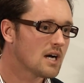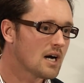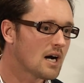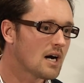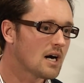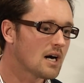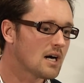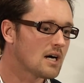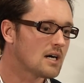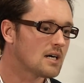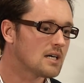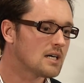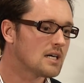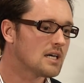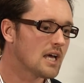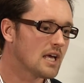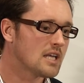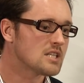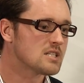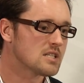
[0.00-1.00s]

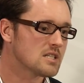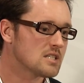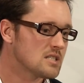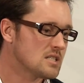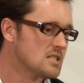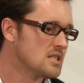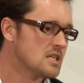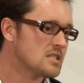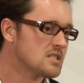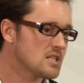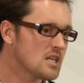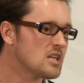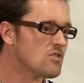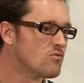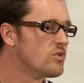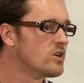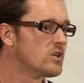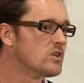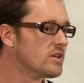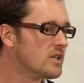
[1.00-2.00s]
Uh, it's a, it's, it
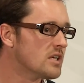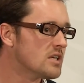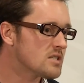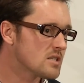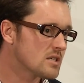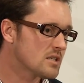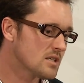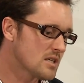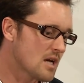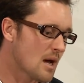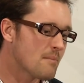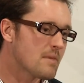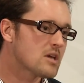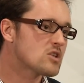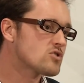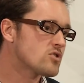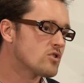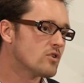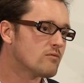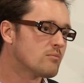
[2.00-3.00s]
really is a, a,
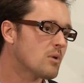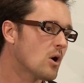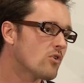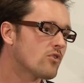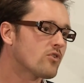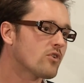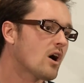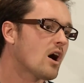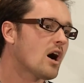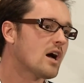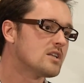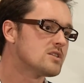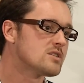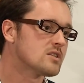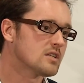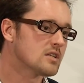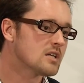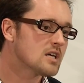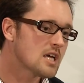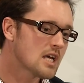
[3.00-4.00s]
mixture of both sides
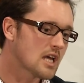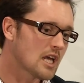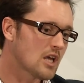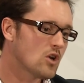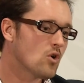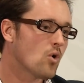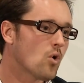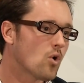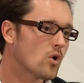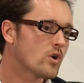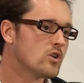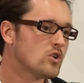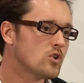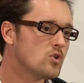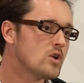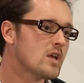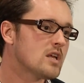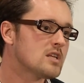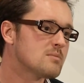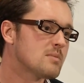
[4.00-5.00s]
that in order
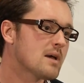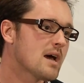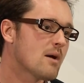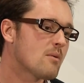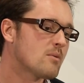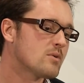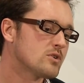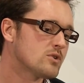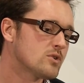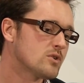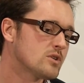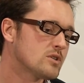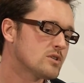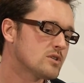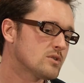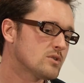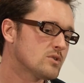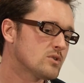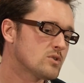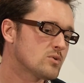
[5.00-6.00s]
you need to be able to,
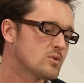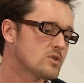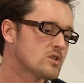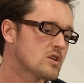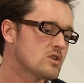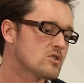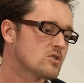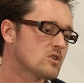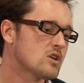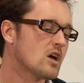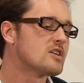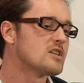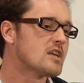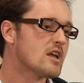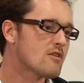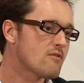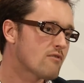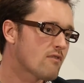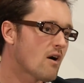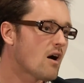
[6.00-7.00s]
to, to essentially
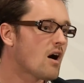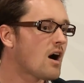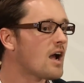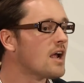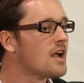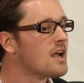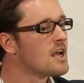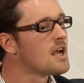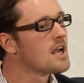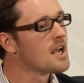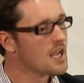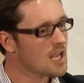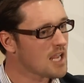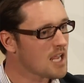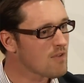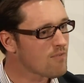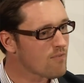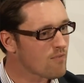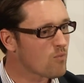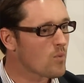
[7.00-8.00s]
identify
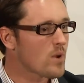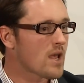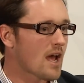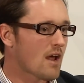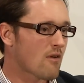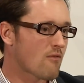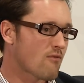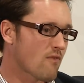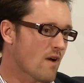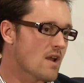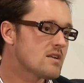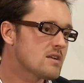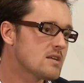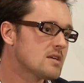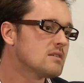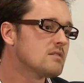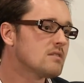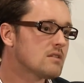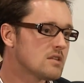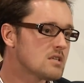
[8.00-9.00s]
if we had
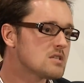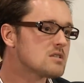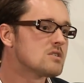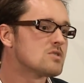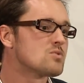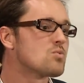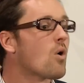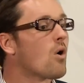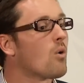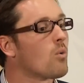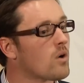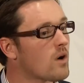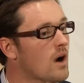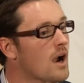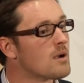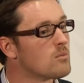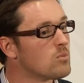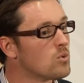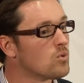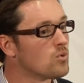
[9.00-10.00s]
funding, this is what we're
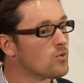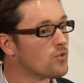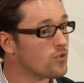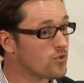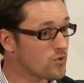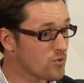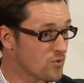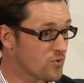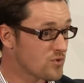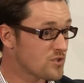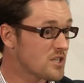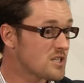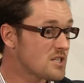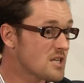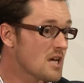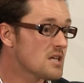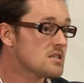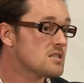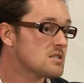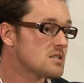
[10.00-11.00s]
able to, to
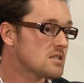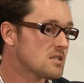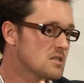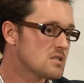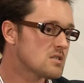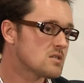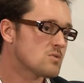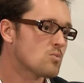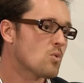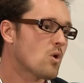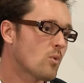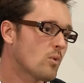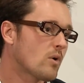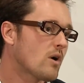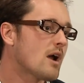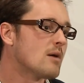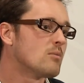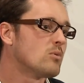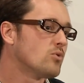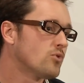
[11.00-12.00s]
test, this is what
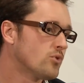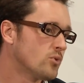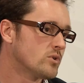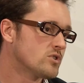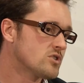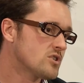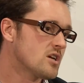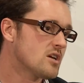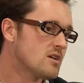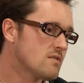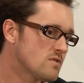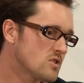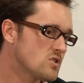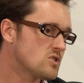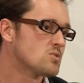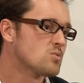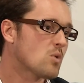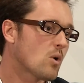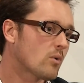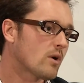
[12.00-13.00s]
we're able to achieve, this
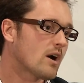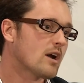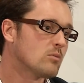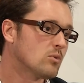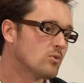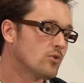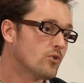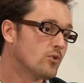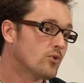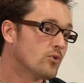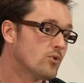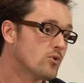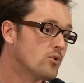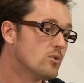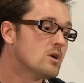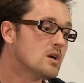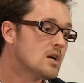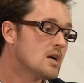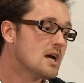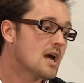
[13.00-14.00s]
is what we're able to
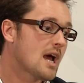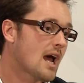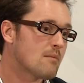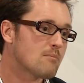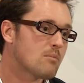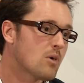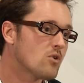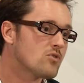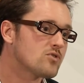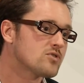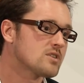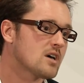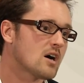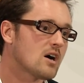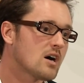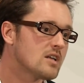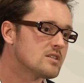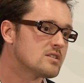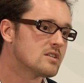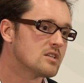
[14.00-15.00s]
do, and both
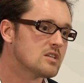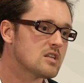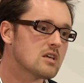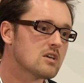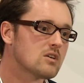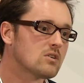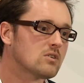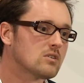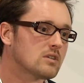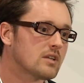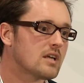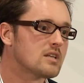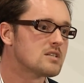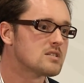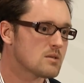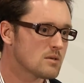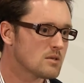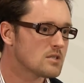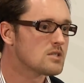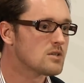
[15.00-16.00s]
sides of the deal need
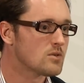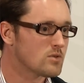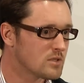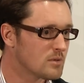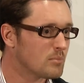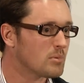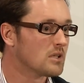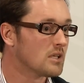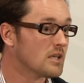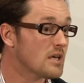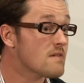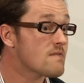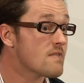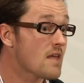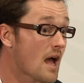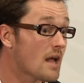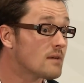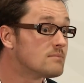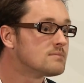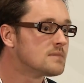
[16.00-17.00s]
to, to, to believe
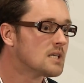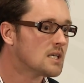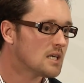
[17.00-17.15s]
that.